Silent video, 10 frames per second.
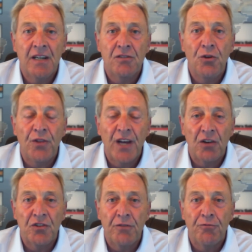
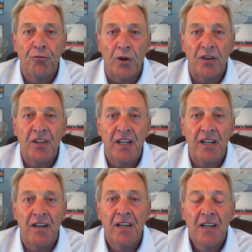
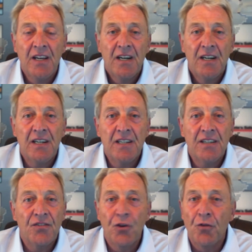2014,
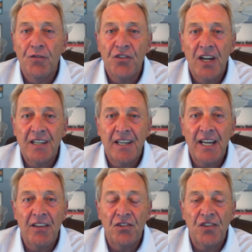silver's not
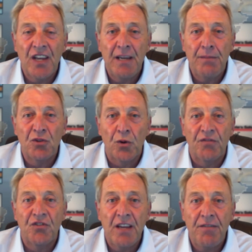getting the same sort
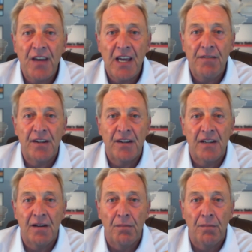of safe haven